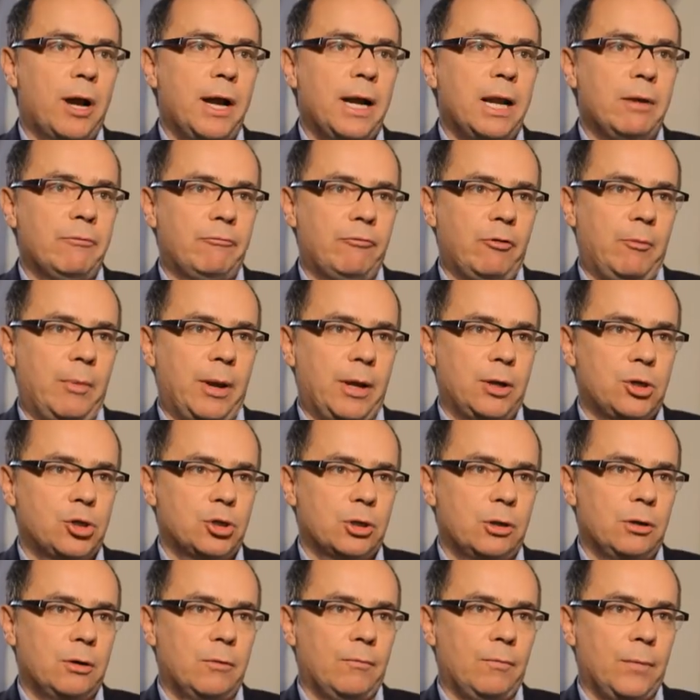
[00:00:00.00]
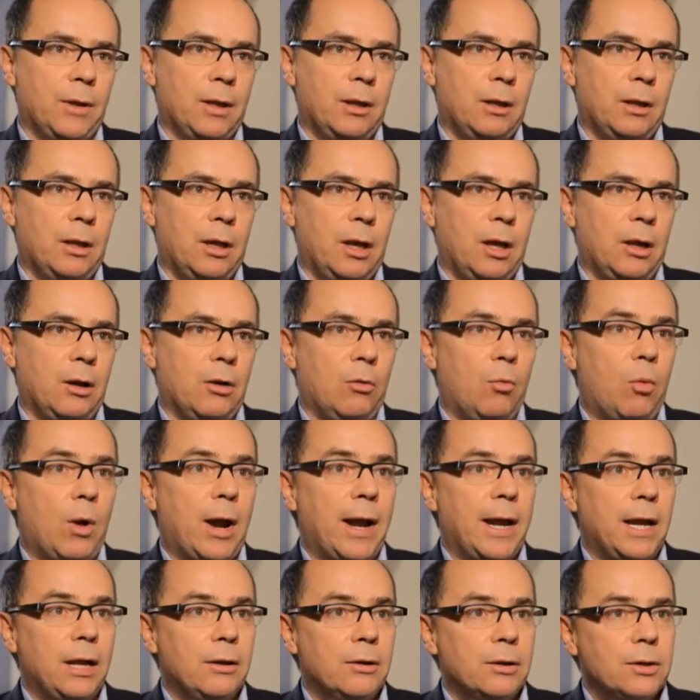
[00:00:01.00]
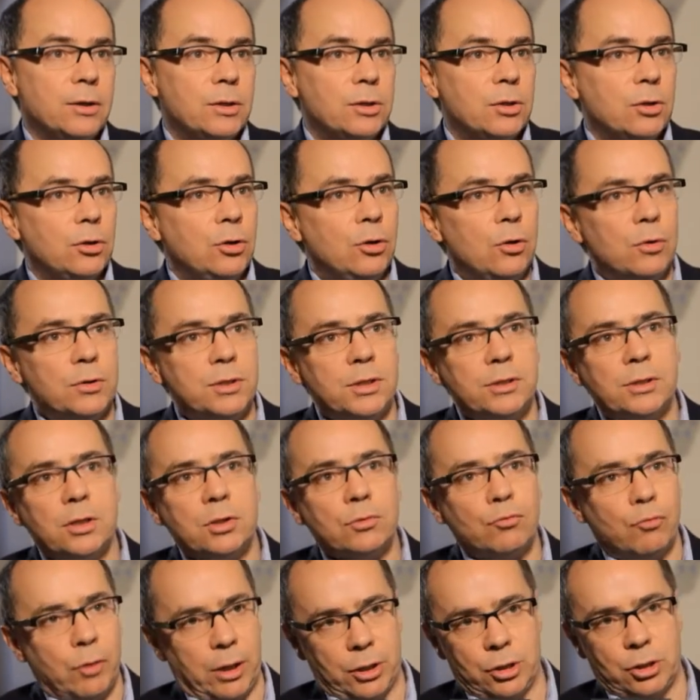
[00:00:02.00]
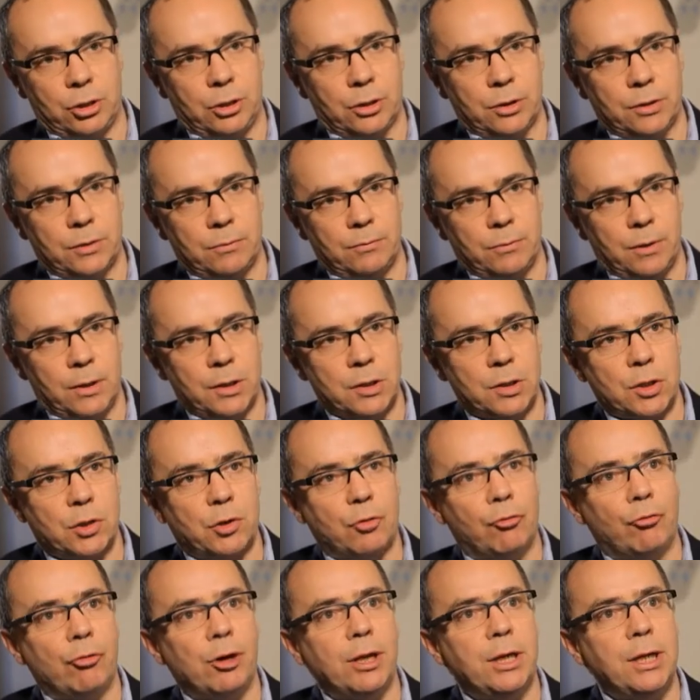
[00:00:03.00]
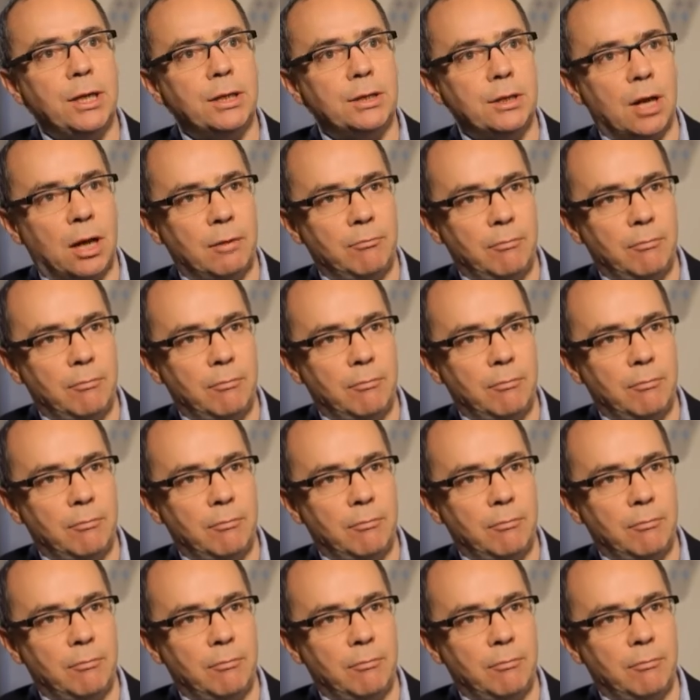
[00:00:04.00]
brain information in a way that uses its richness, its three